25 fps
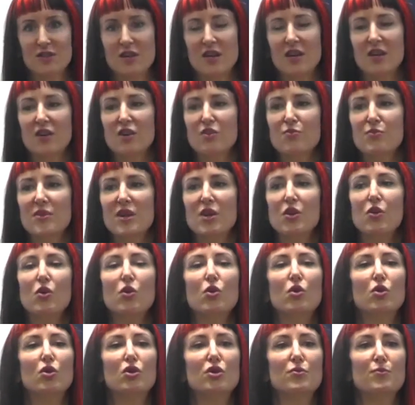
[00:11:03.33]
It can be
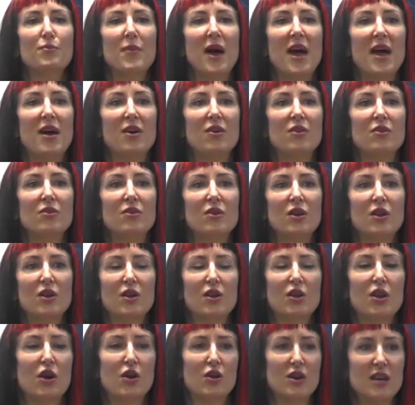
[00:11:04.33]
called male
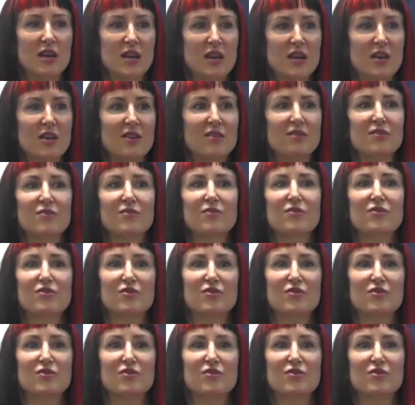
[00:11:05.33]
longing,